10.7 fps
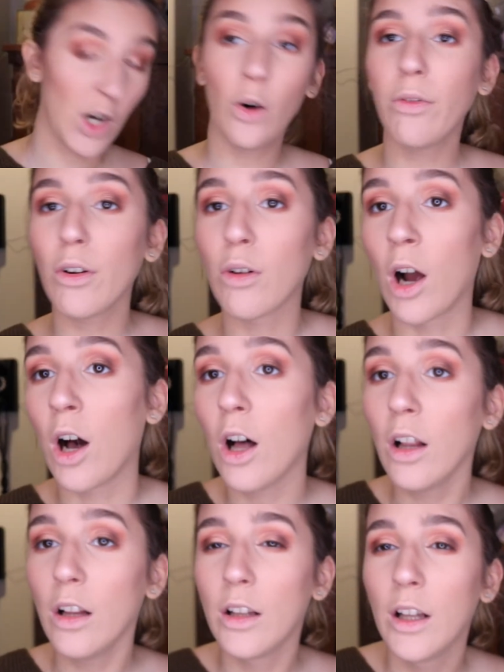
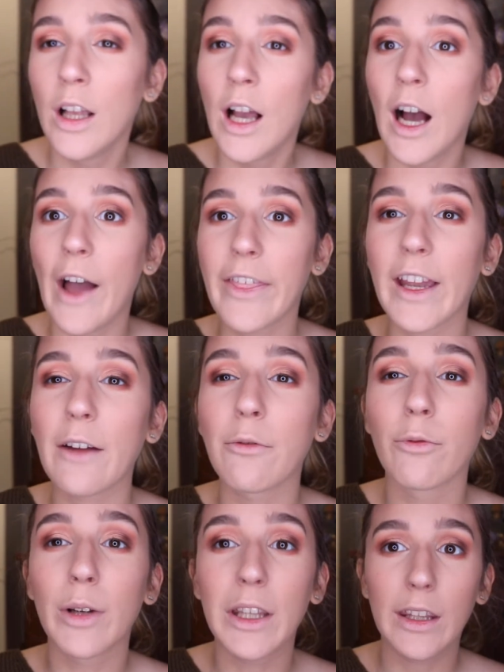Overall, I think I
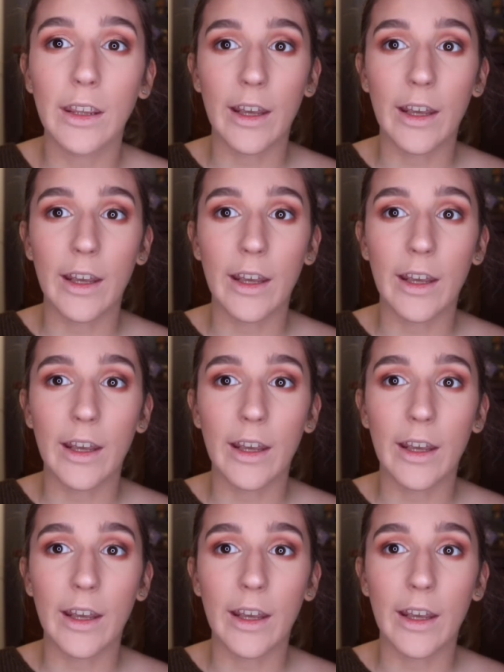really